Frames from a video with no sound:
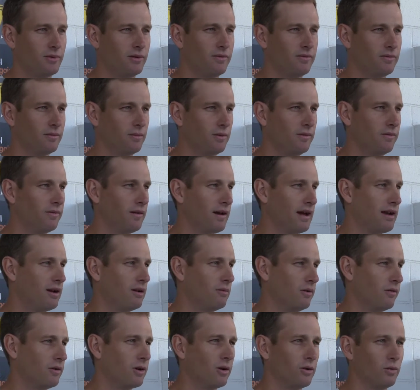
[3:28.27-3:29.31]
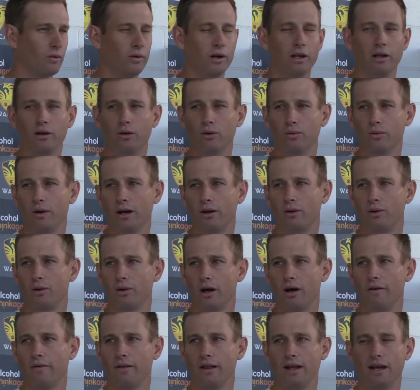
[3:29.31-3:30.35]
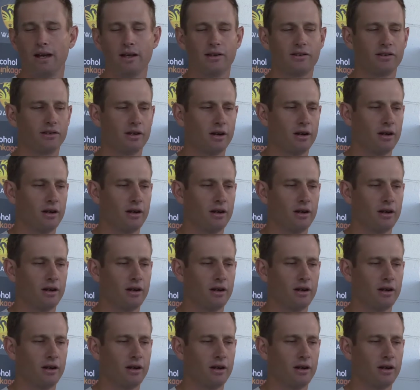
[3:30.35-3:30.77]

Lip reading: We've got a really good record over there,